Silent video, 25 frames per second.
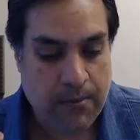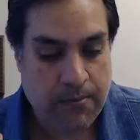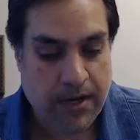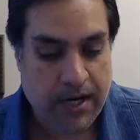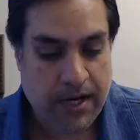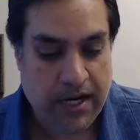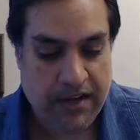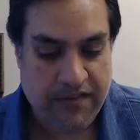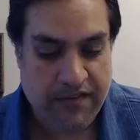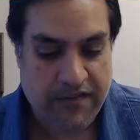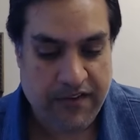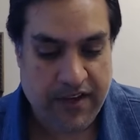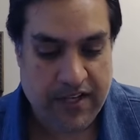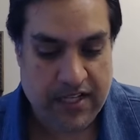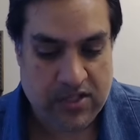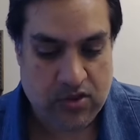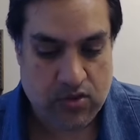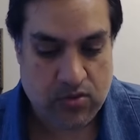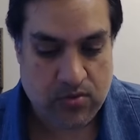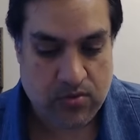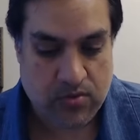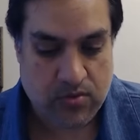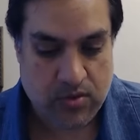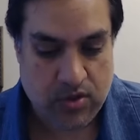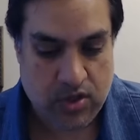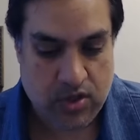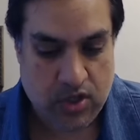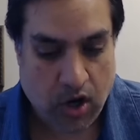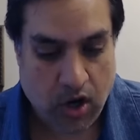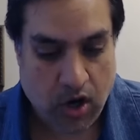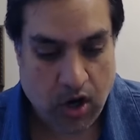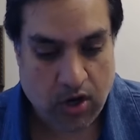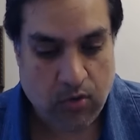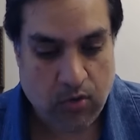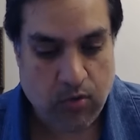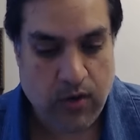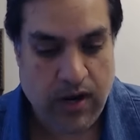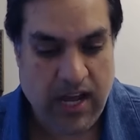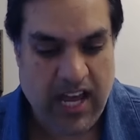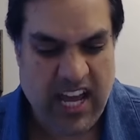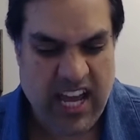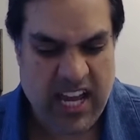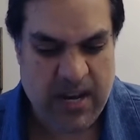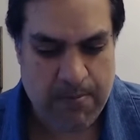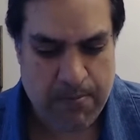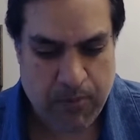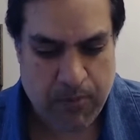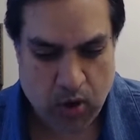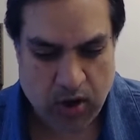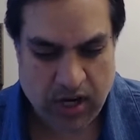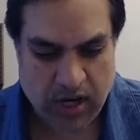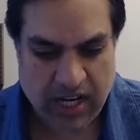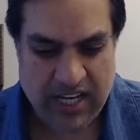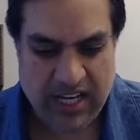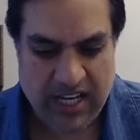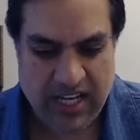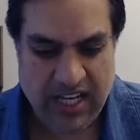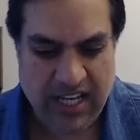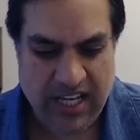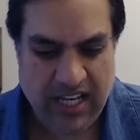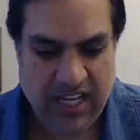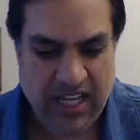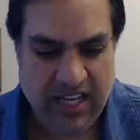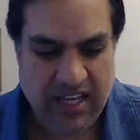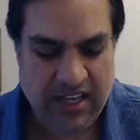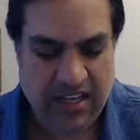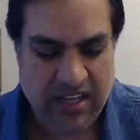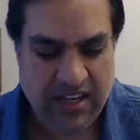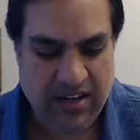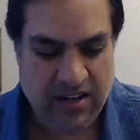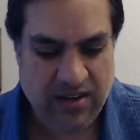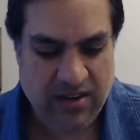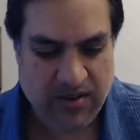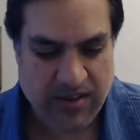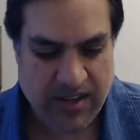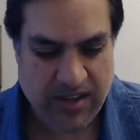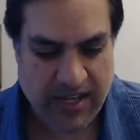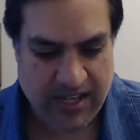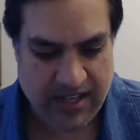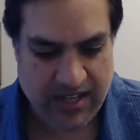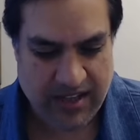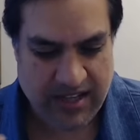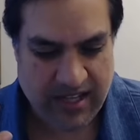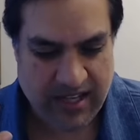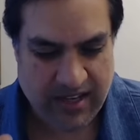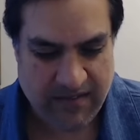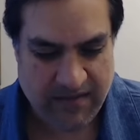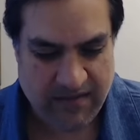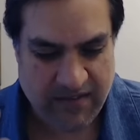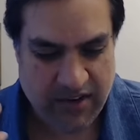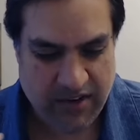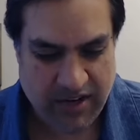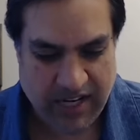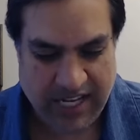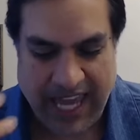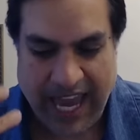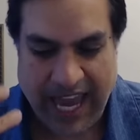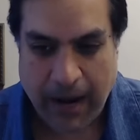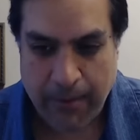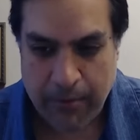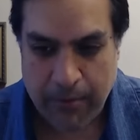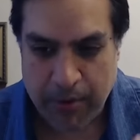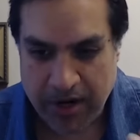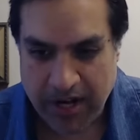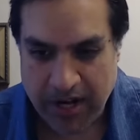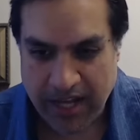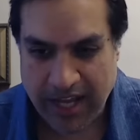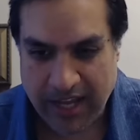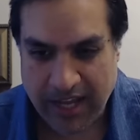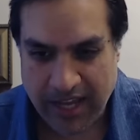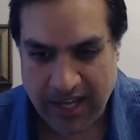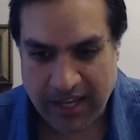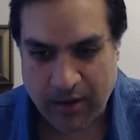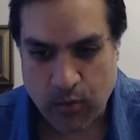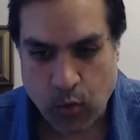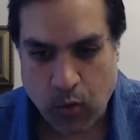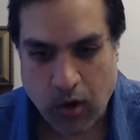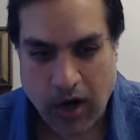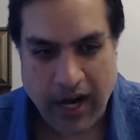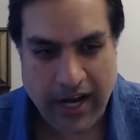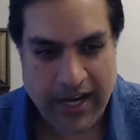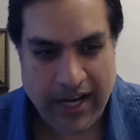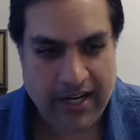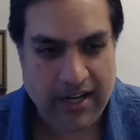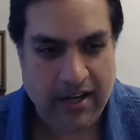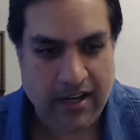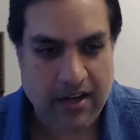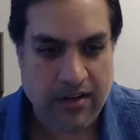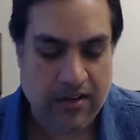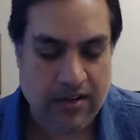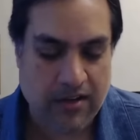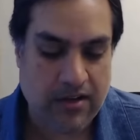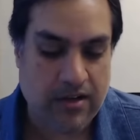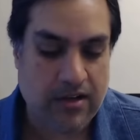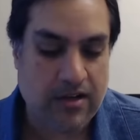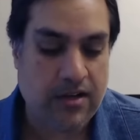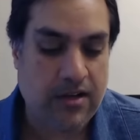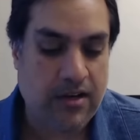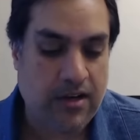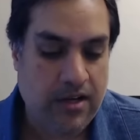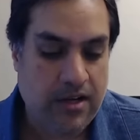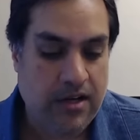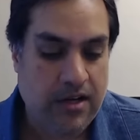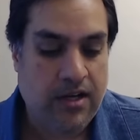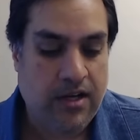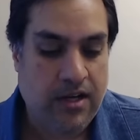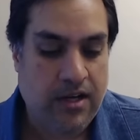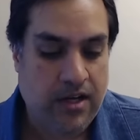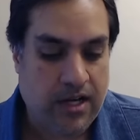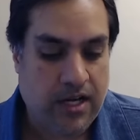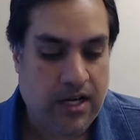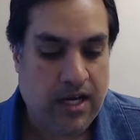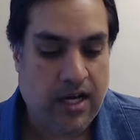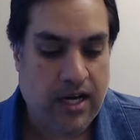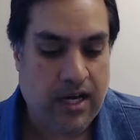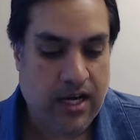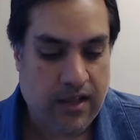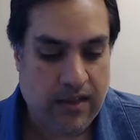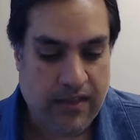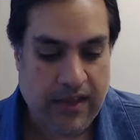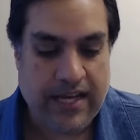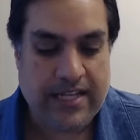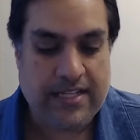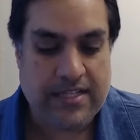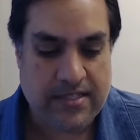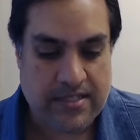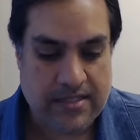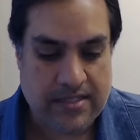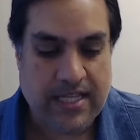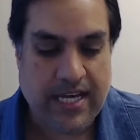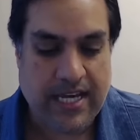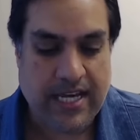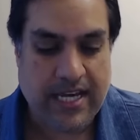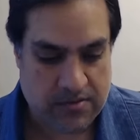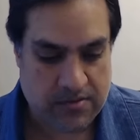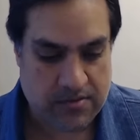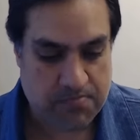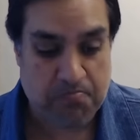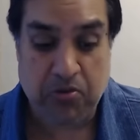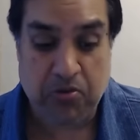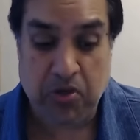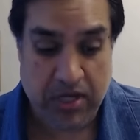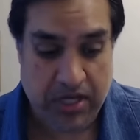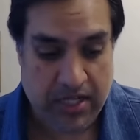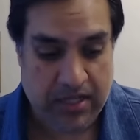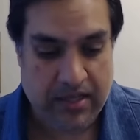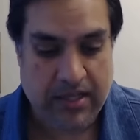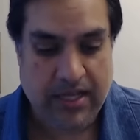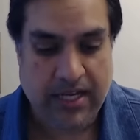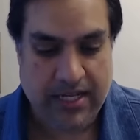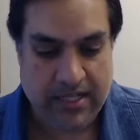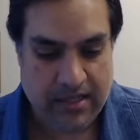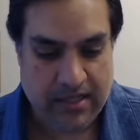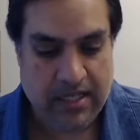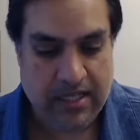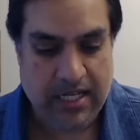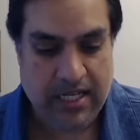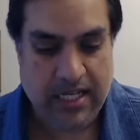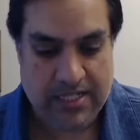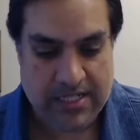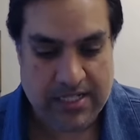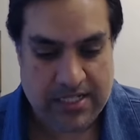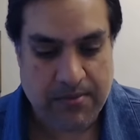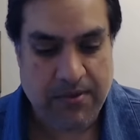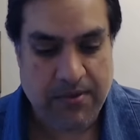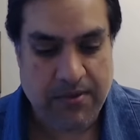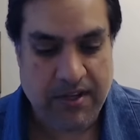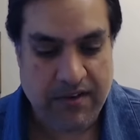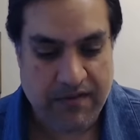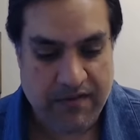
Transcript: But if it's dark red, burgundy, you know, that, that very Cabernet wine color, uh, that's that's blood. That needs to be